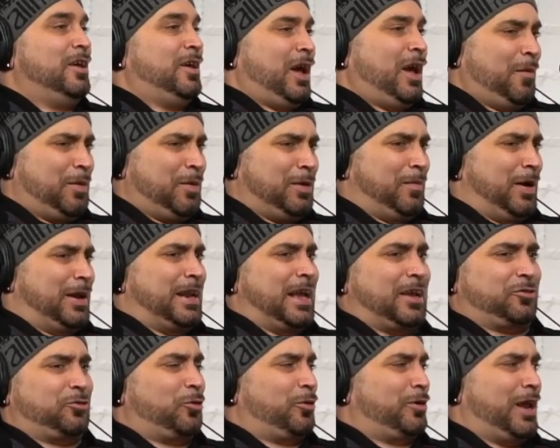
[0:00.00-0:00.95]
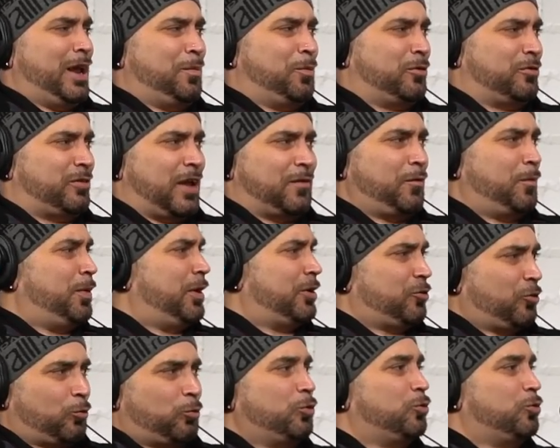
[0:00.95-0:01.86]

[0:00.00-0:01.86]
I mean, my next door neighbors have a bunch of